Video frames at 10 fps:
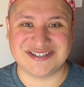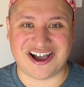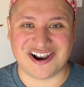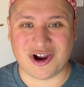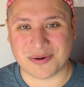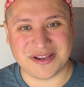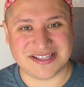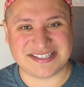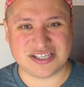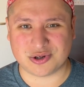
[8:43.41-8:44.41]
on Harmony of
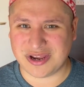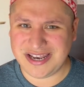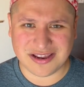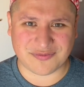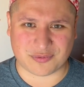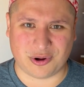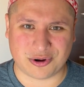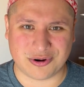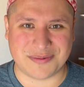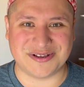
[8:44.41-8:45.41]
the Seas or any of Royal
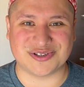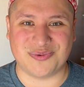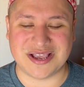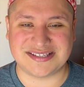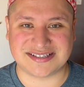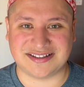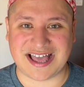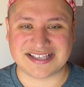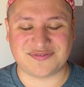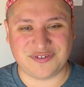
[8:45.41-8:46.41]
Caribbean's Oasis
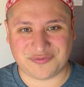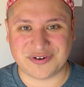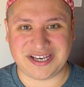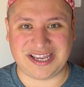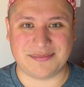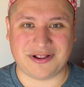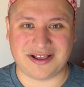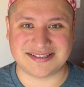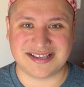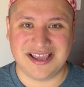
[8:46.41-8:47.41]
class, feel free to email
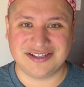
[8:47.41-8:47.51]
us.